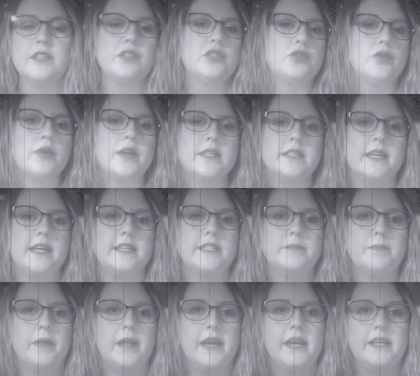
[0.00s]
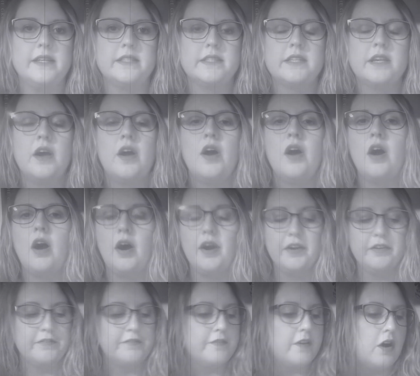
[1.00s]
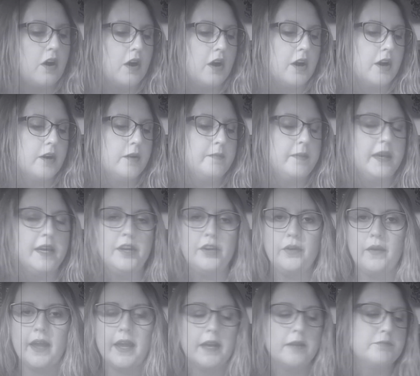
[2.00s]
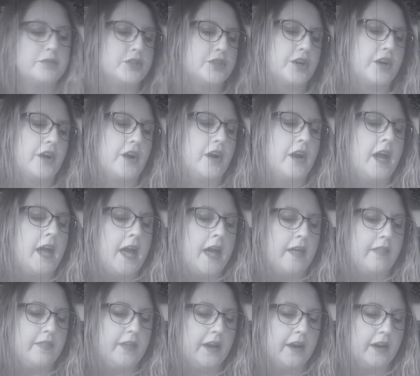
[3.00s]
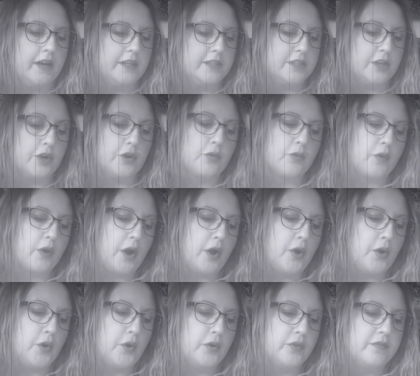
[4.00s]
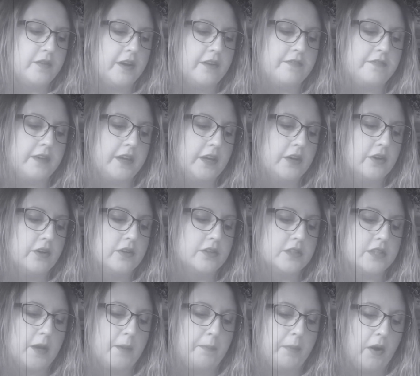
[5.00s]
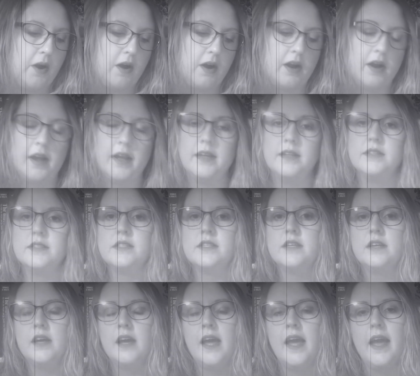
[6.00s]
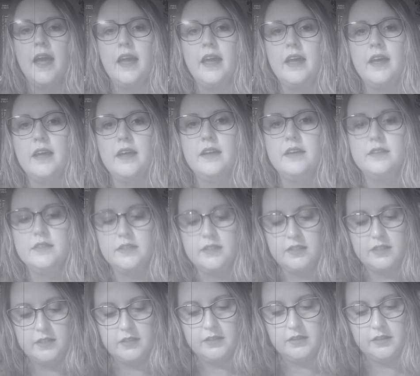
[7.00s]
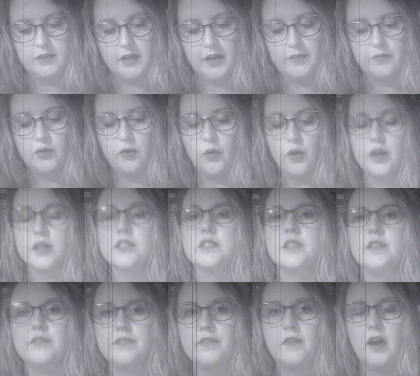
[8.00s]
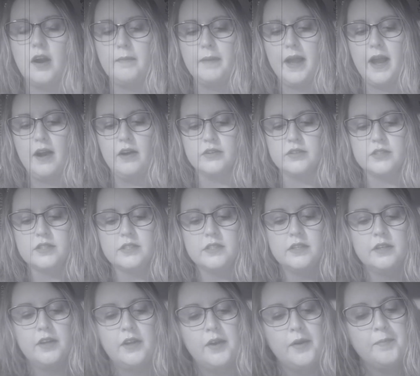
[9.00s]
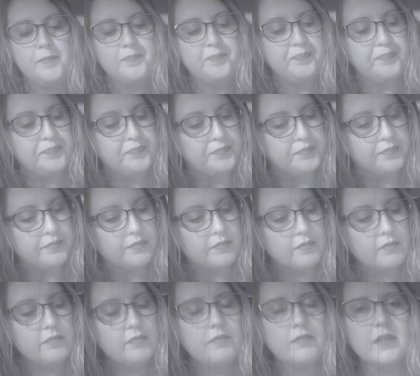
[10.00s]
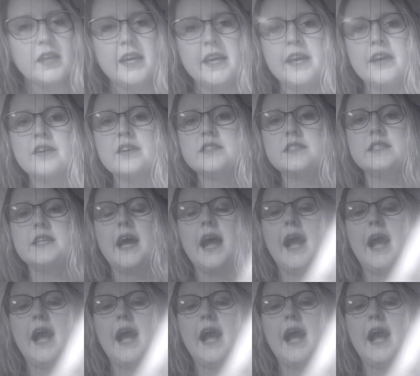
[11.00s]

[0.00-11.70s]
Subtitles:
story takes place on a farm in New Hampshire. There is a grove, a field, a pond, and of course the farmhouse. Here's the